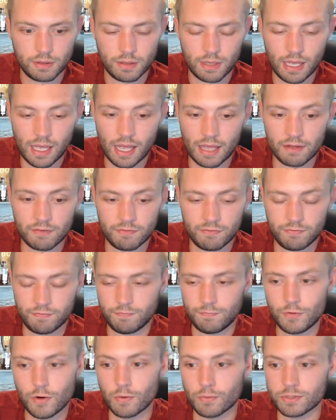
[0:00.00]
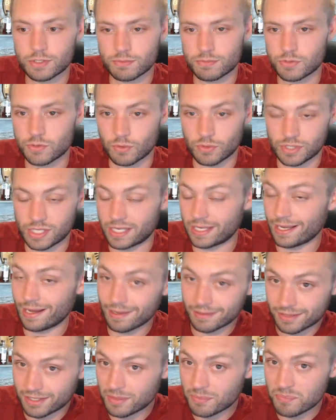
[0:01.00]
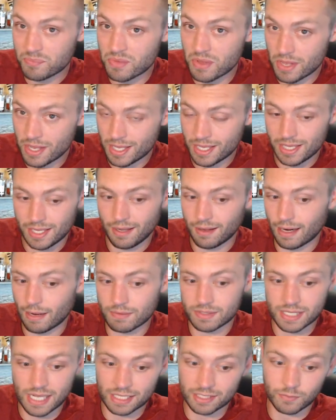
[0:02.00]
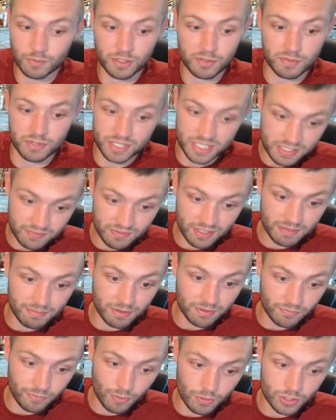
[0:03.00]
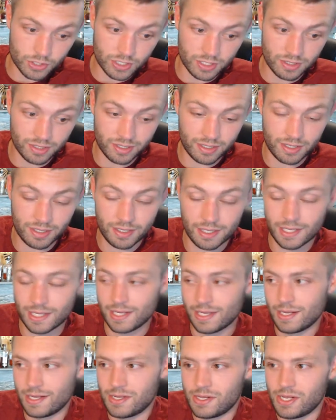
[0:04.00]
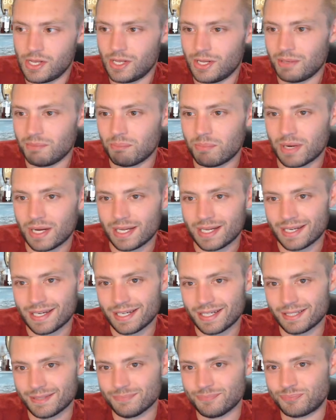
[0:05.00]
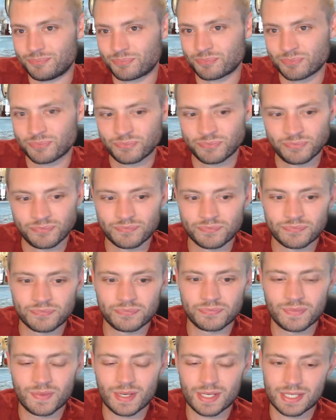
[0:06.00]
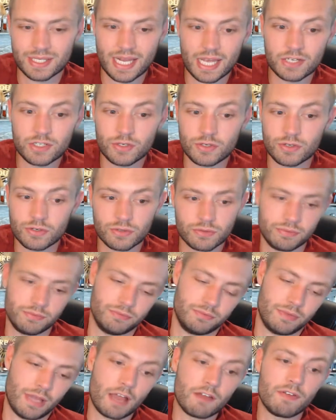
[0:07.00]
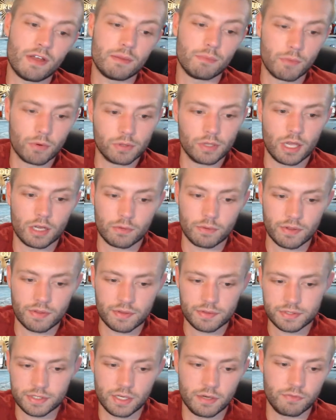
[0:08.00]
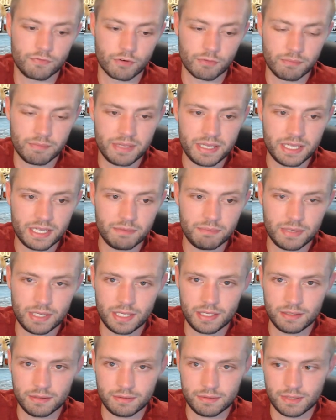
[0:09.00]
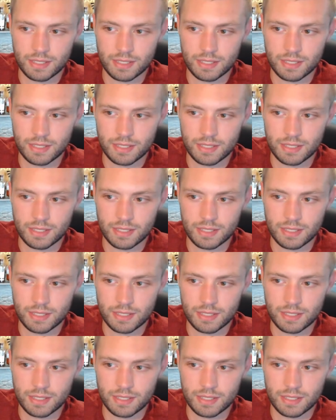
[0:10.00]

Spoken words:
I've known some stores that got them. I was not the one that received them, unfortunately. But Stag Junior, I've had more luck with. So for me, it'd be...